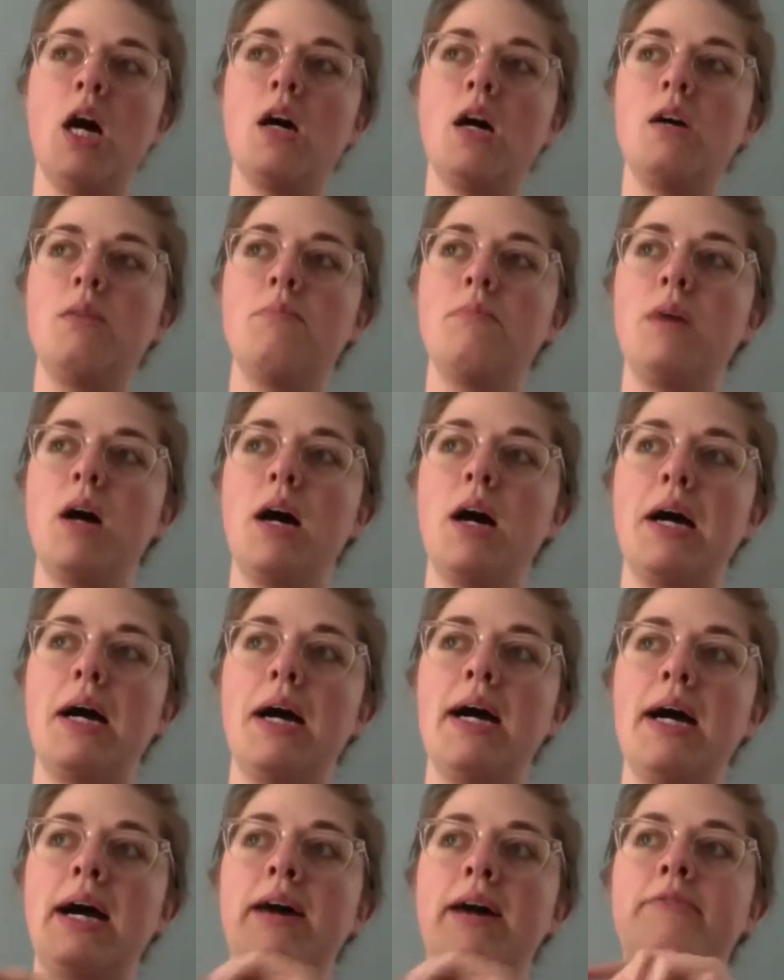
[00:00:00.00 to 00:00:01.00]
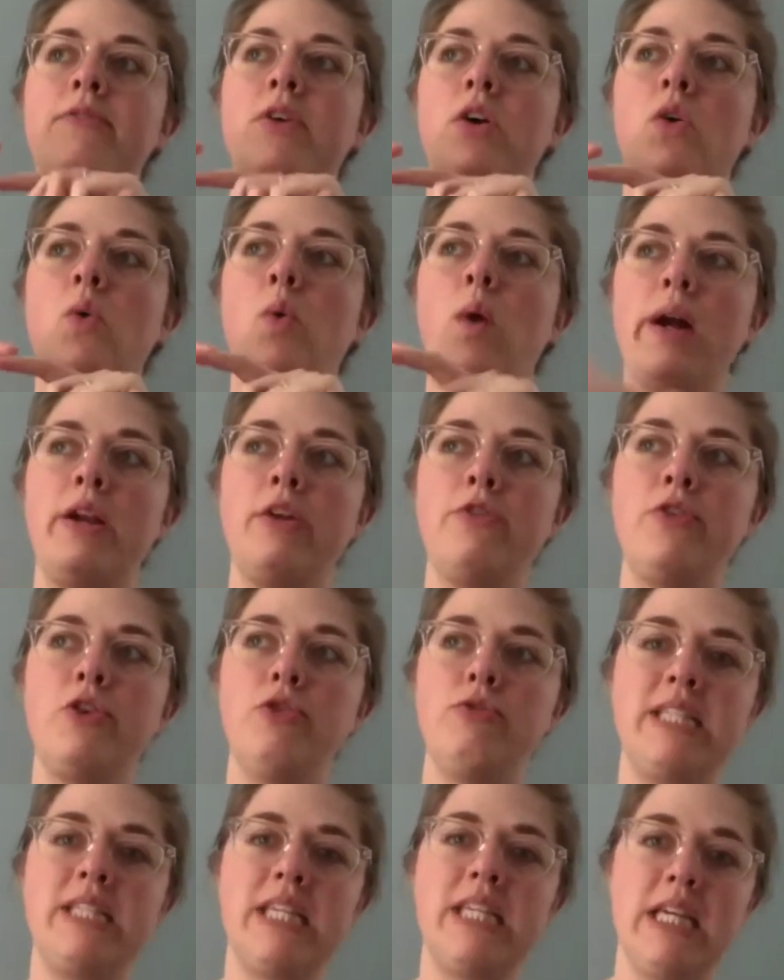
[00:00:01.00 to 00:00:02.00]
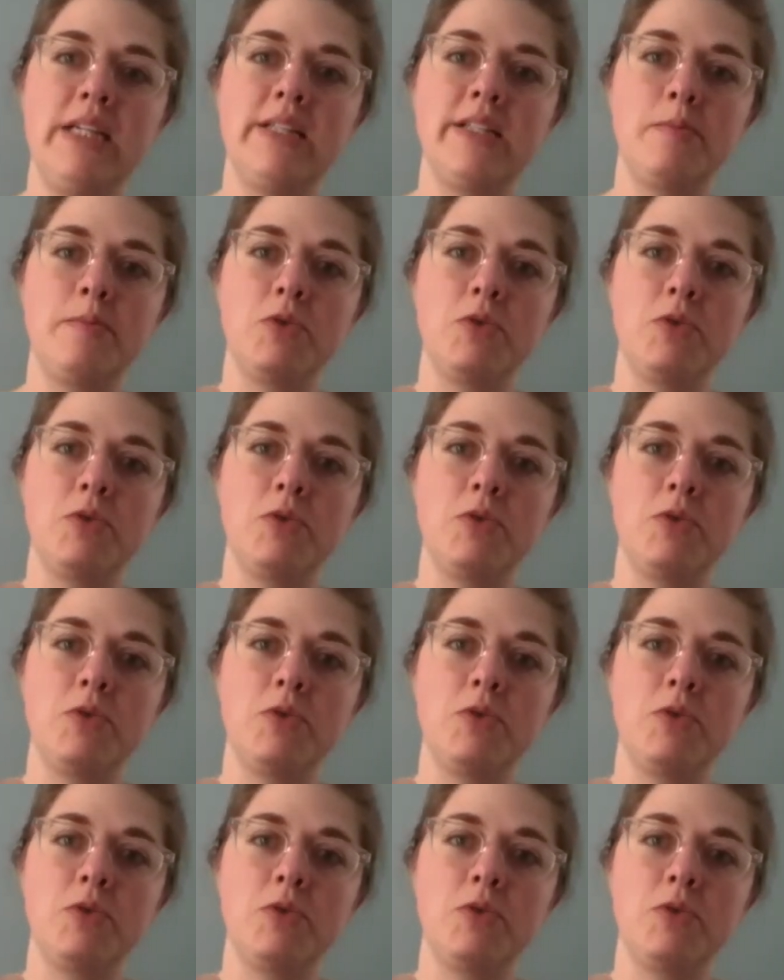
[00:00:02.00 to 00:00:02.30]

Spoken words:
I have quite a few teams